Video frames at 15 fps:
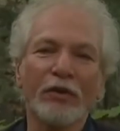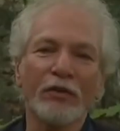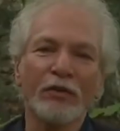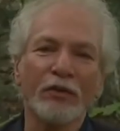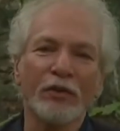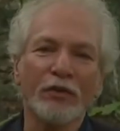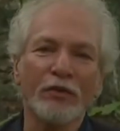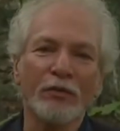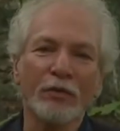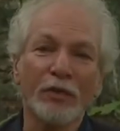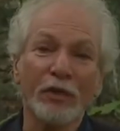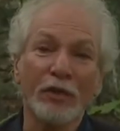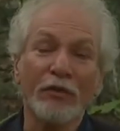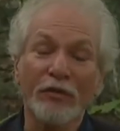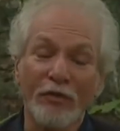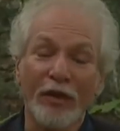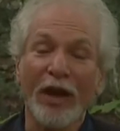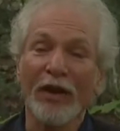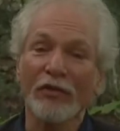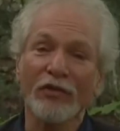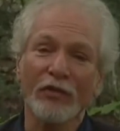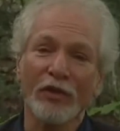is, is really a
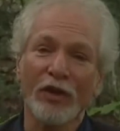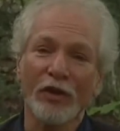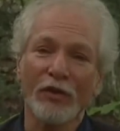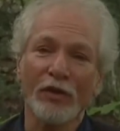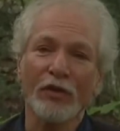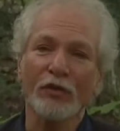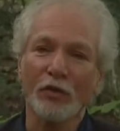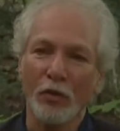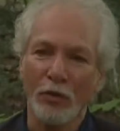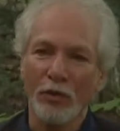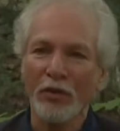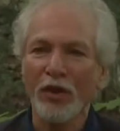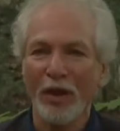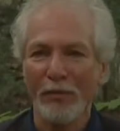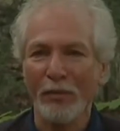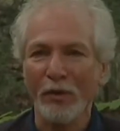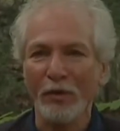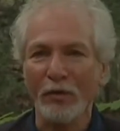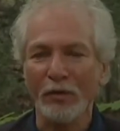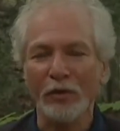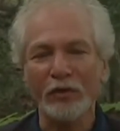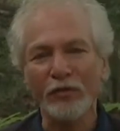fascinating
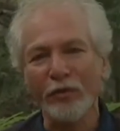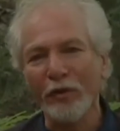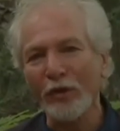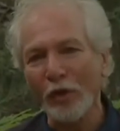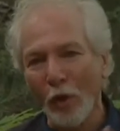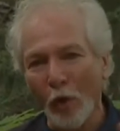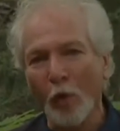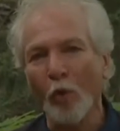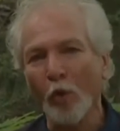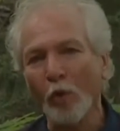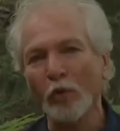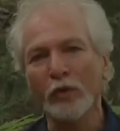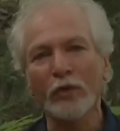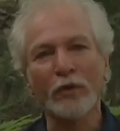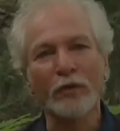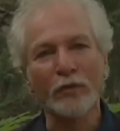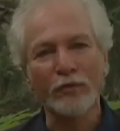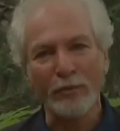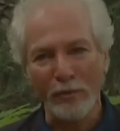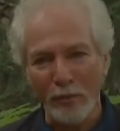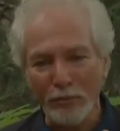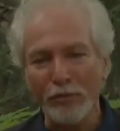neurochemical. It's very old
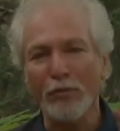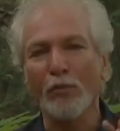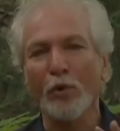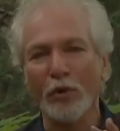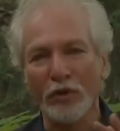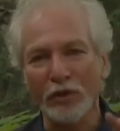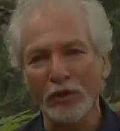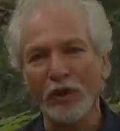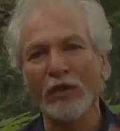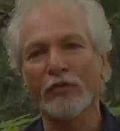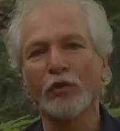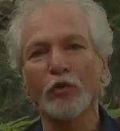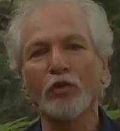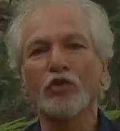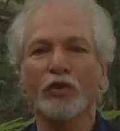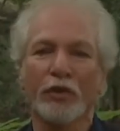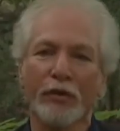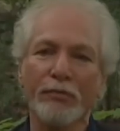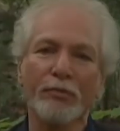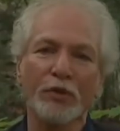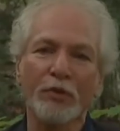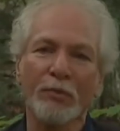from a primordial
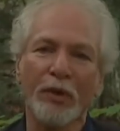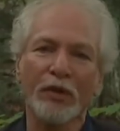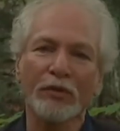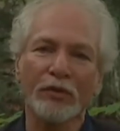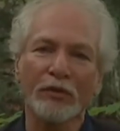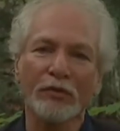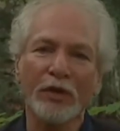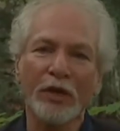evolutionary perspective.